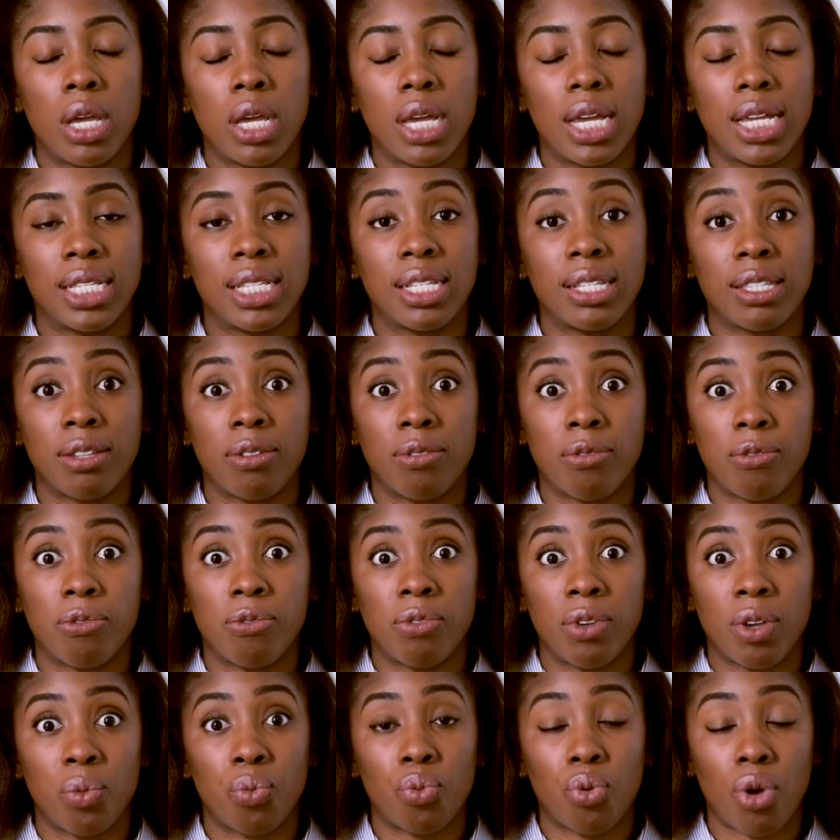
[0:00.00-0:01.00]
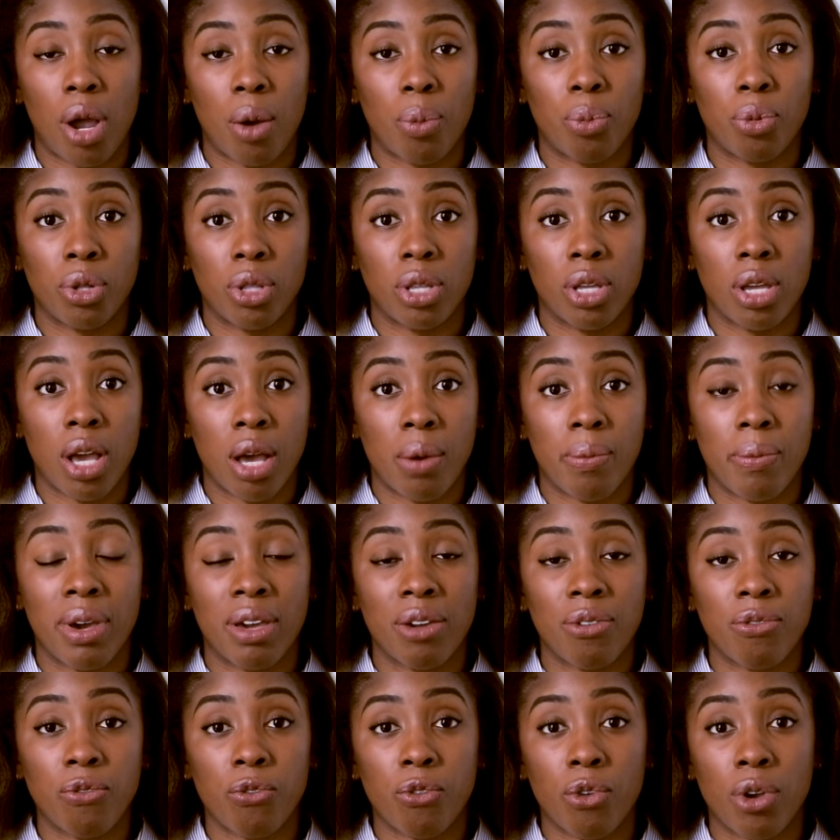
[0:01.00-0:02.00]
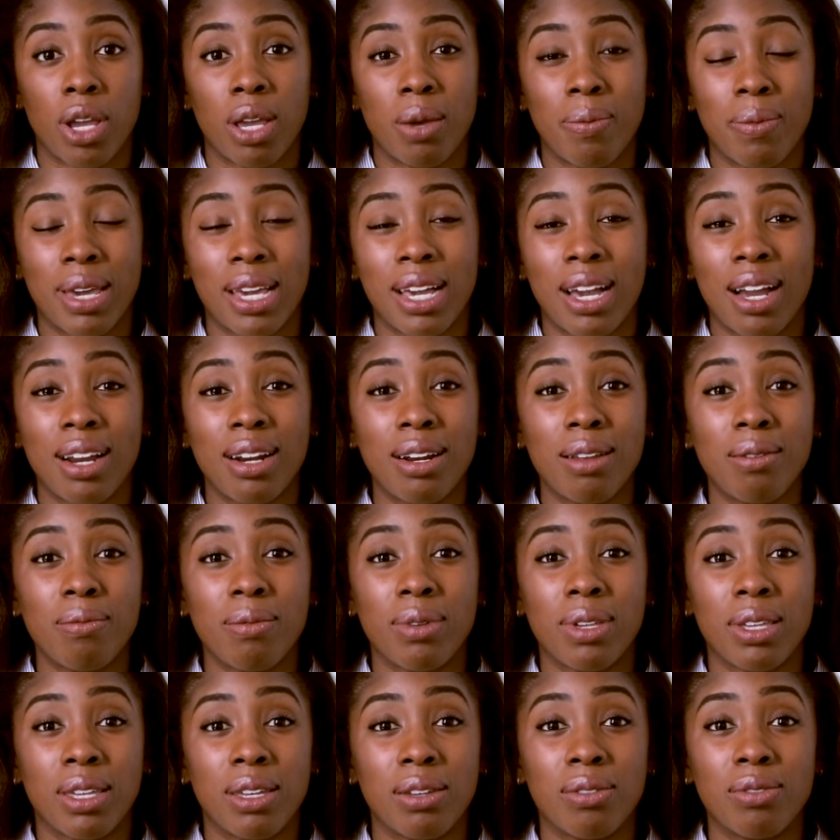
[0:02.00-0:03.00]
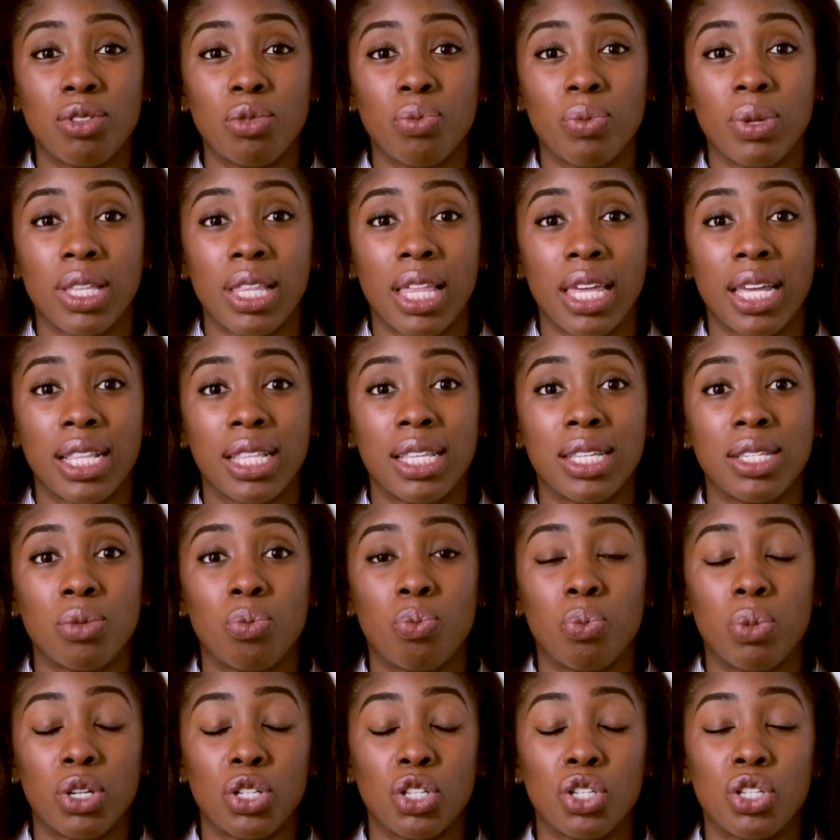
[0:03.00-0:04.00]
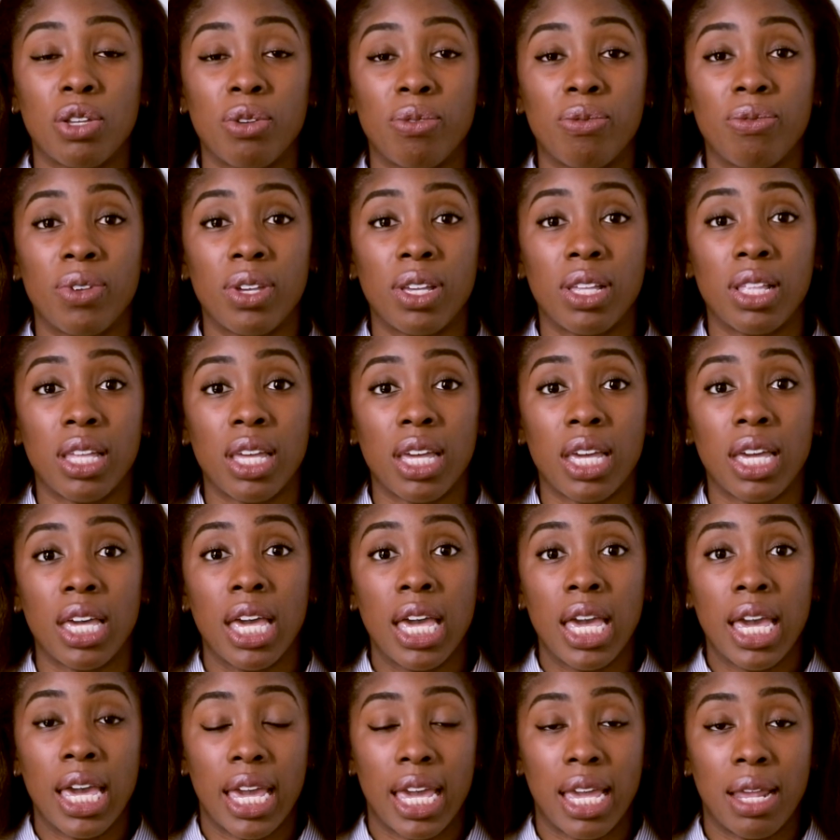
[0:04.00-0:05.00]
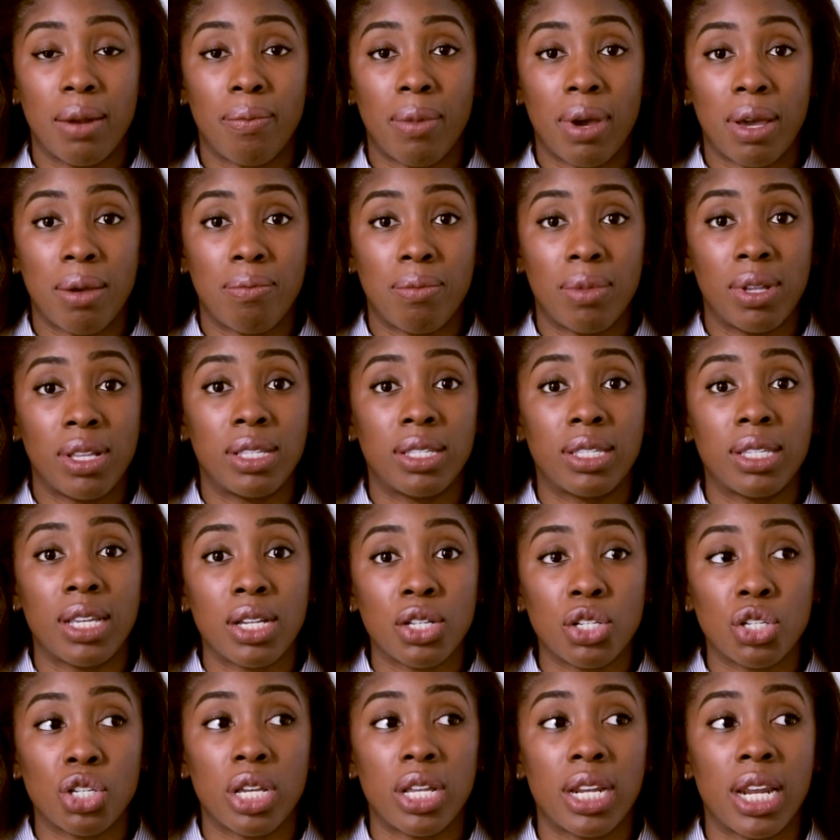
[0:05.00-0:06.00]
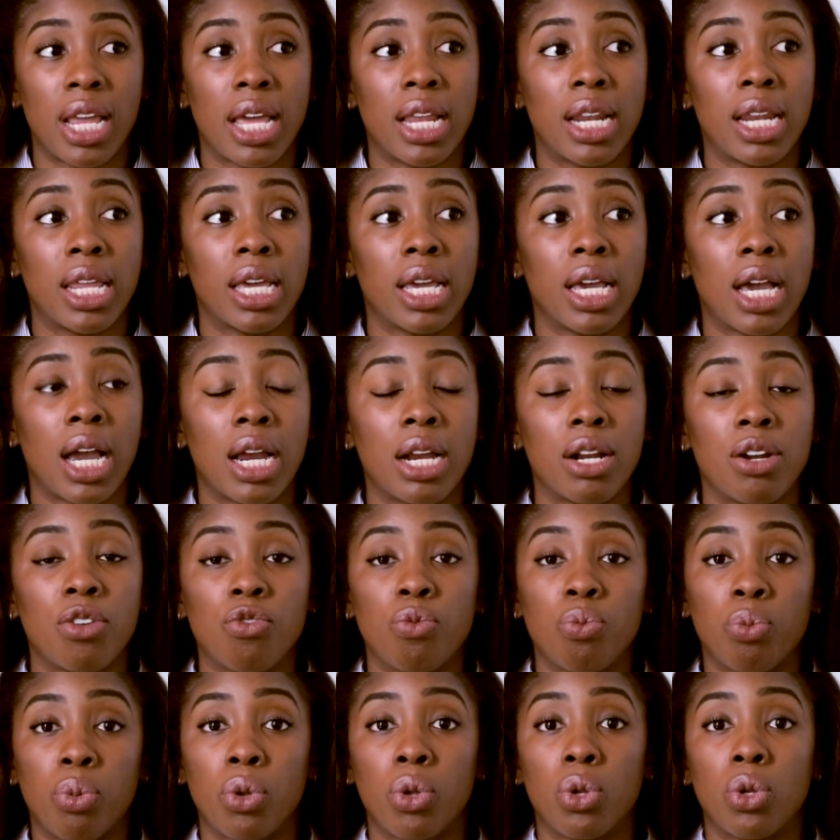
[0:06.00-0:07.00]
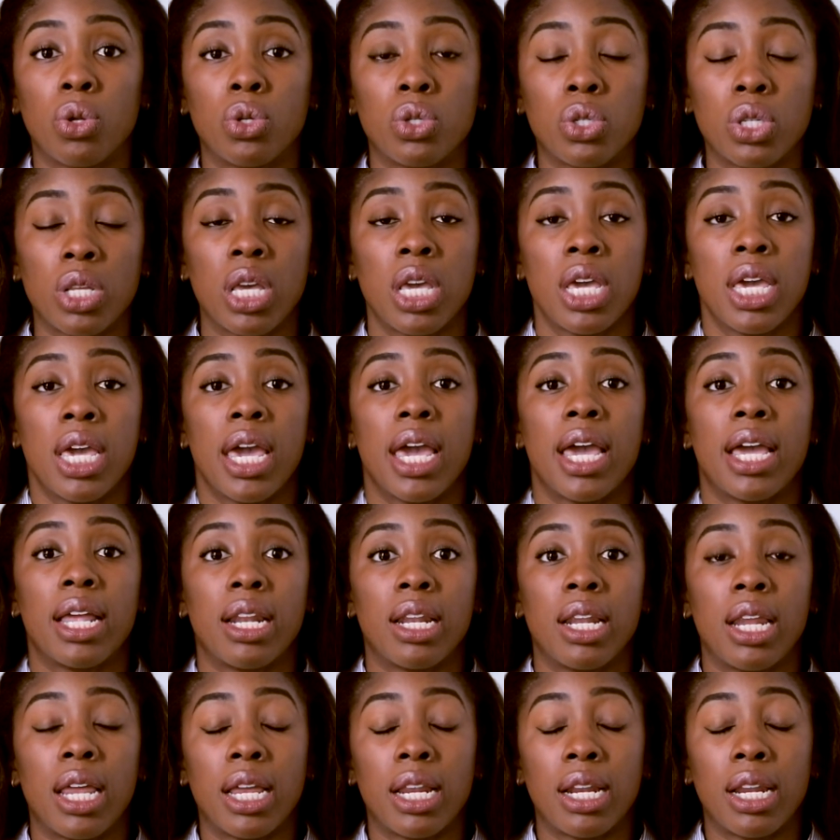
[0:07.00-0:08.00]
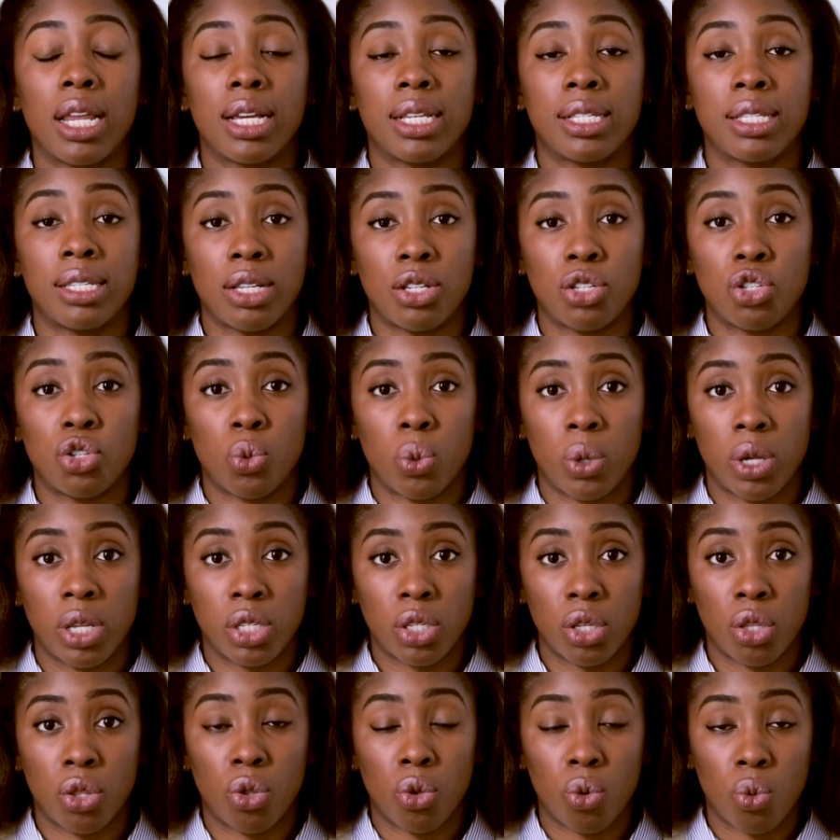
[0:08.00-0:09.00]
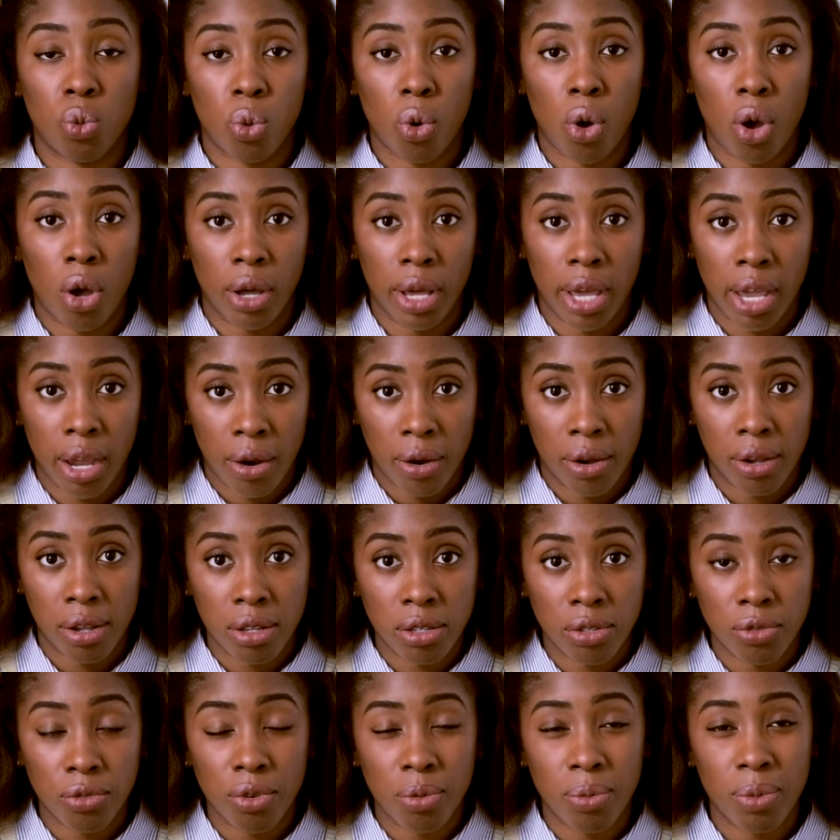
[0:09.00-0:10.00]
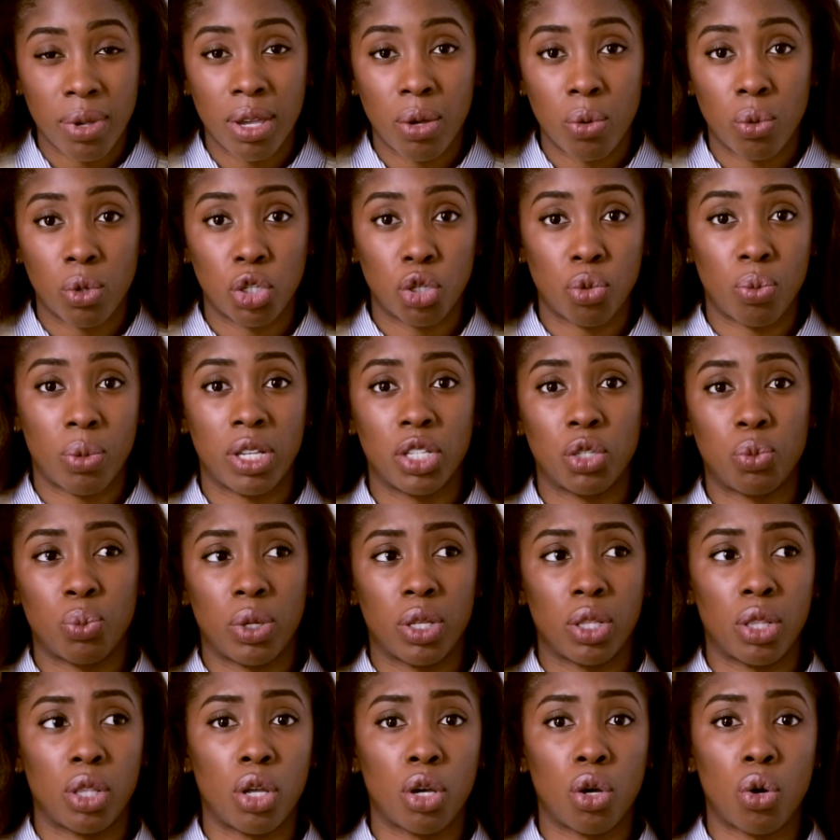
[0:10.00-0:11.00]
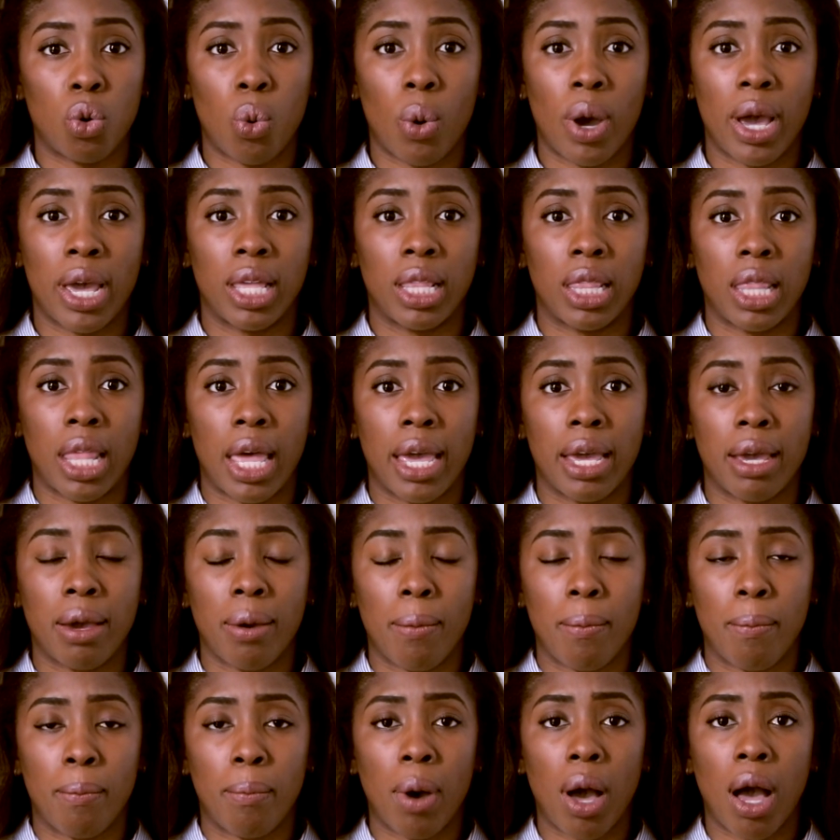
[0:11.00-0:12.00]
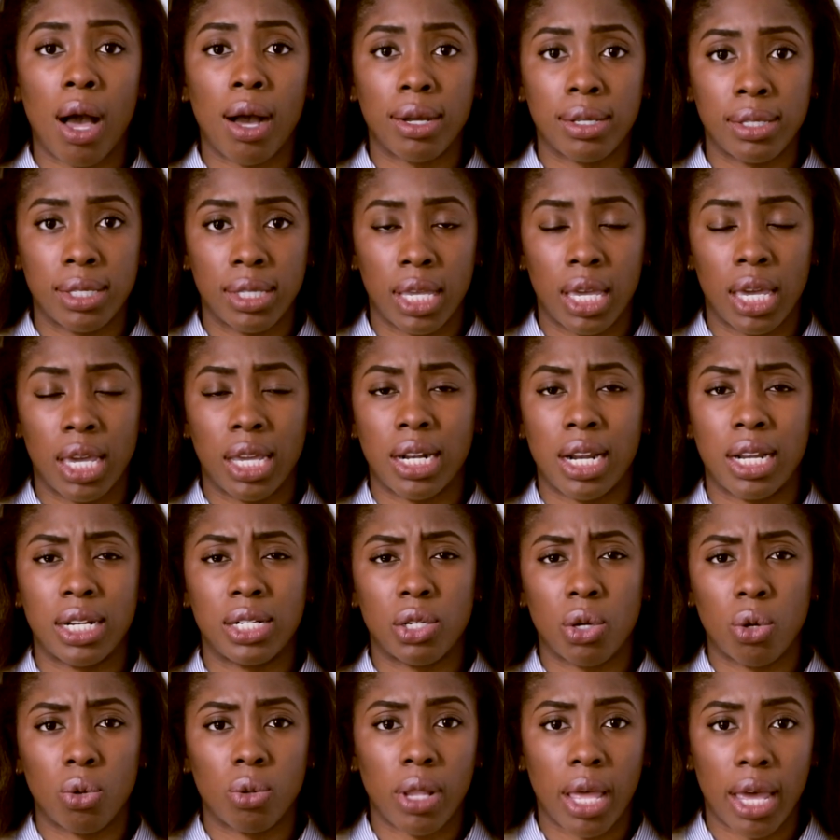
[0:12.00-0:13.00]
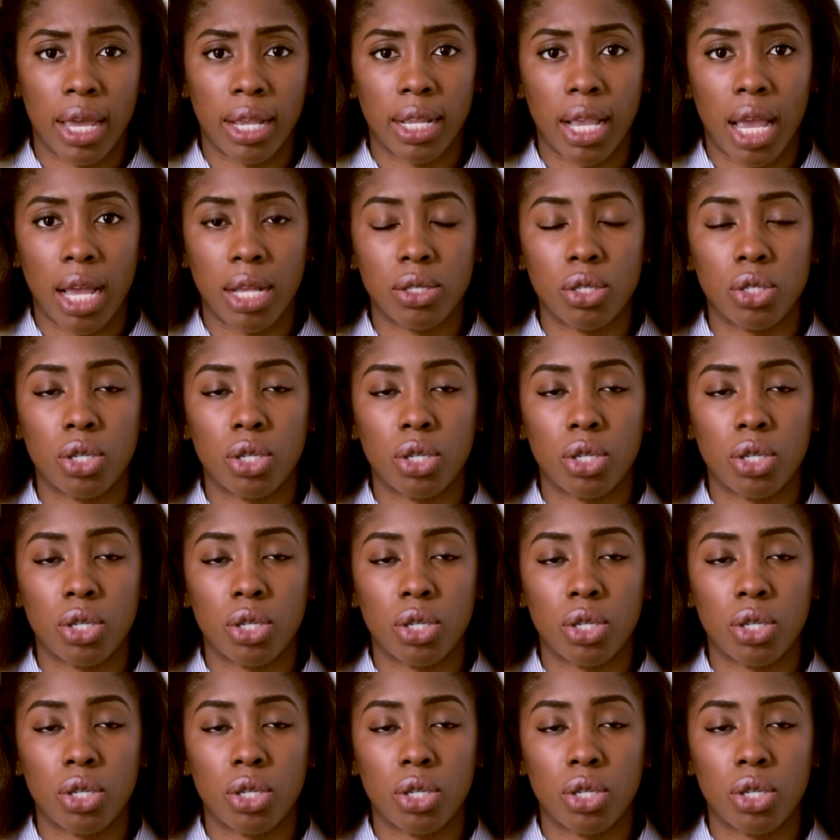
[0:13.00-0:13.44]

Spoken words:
it doesn't fit properly on my frame, it kind of gives me like this bunchy feeling in my midsection, and it kind of pulls and accentuates the wrong areas for me, which makes me look quite like boxy, and I don't like that.